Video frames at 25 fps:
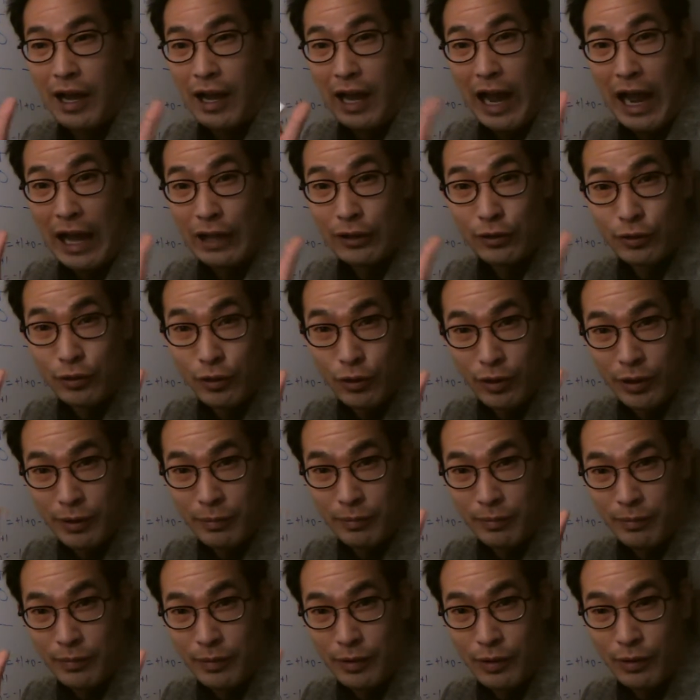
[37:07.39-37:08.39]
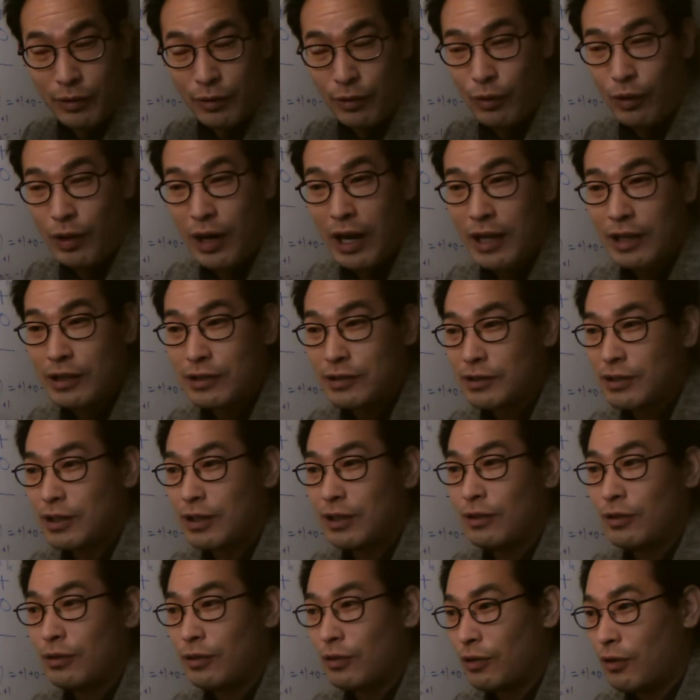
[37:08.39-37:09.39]
I don't know him. All
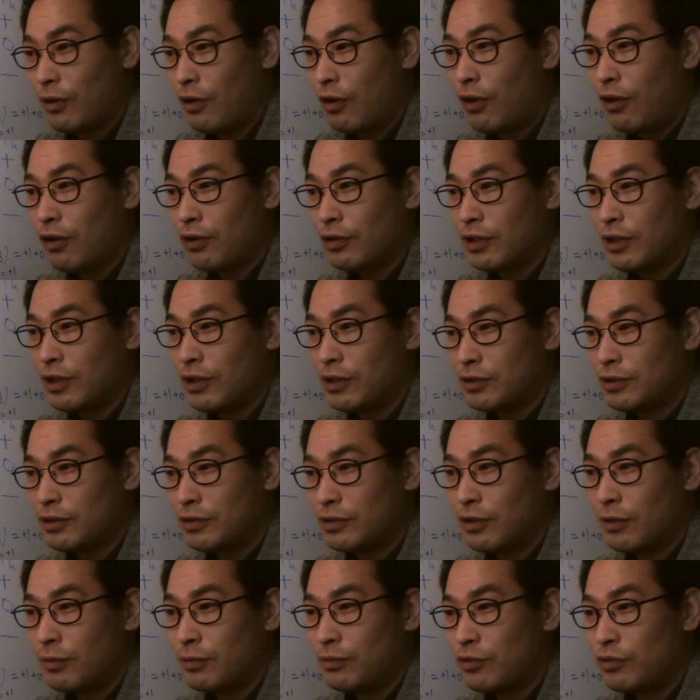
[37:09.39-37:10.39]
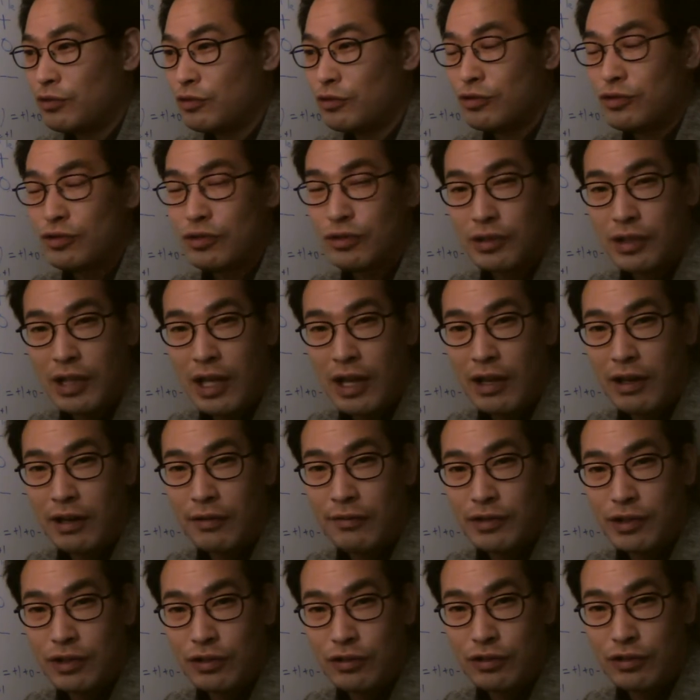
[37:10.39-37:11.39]
heard is some news,
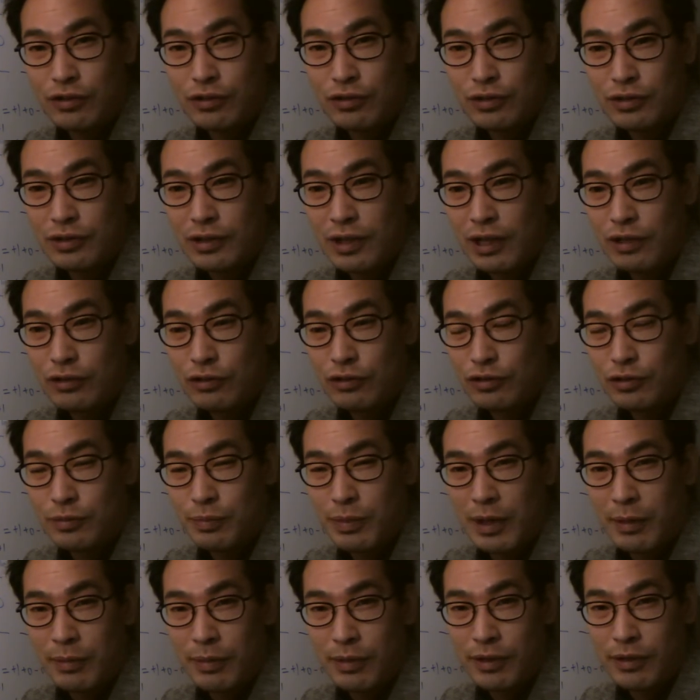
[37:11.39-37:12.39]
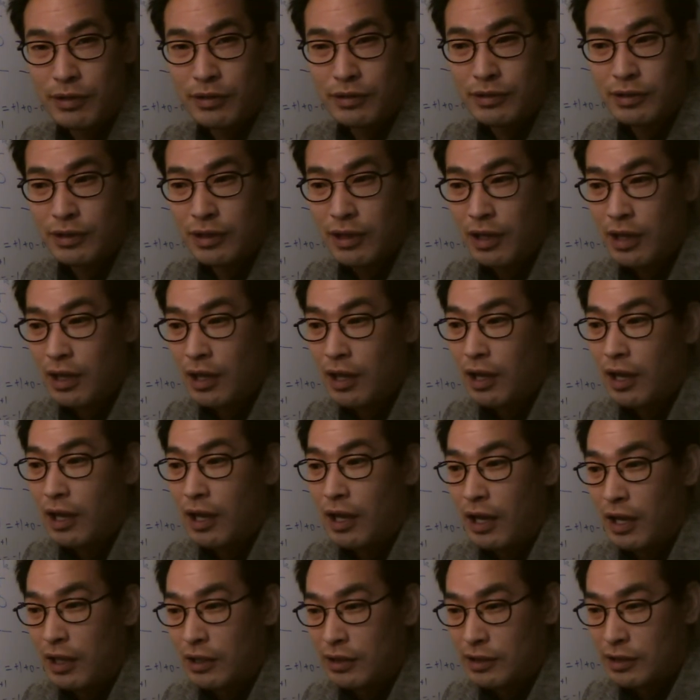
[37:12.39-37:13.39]
television news, and newspapers,
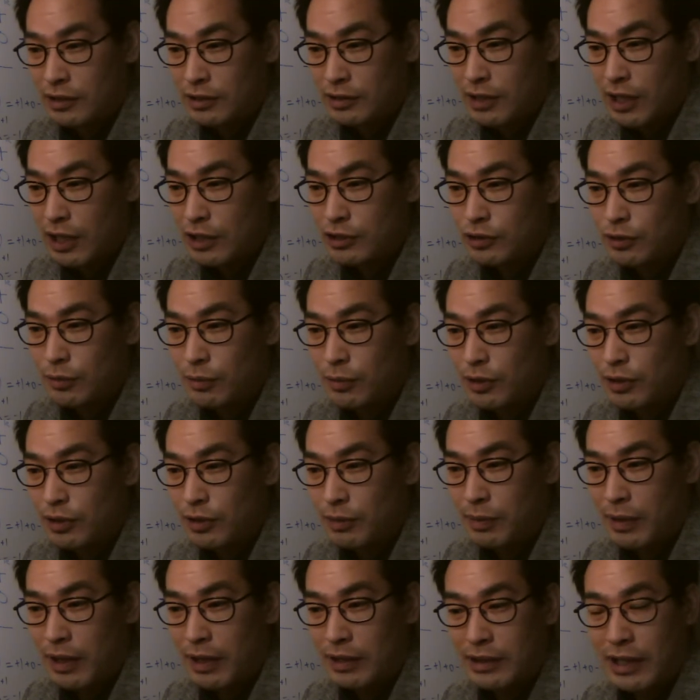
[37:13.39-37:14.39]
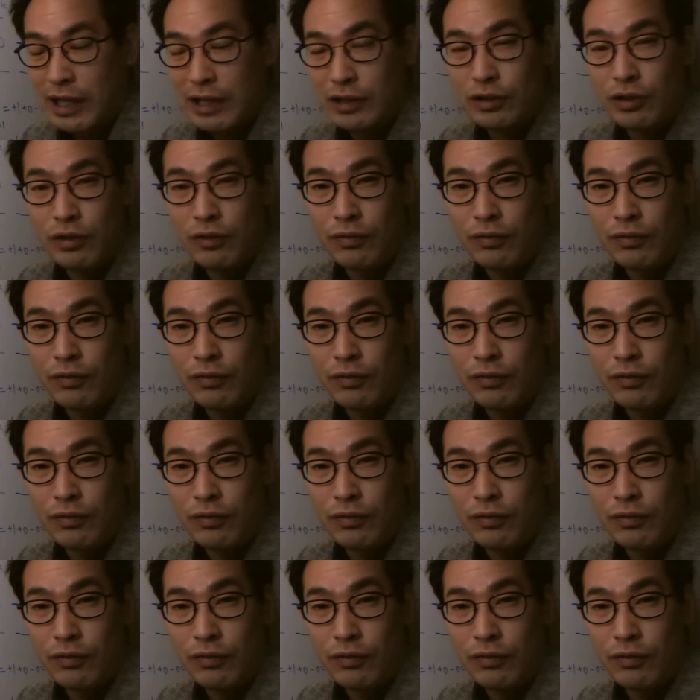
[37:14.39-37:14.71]
and this testimony by Dr.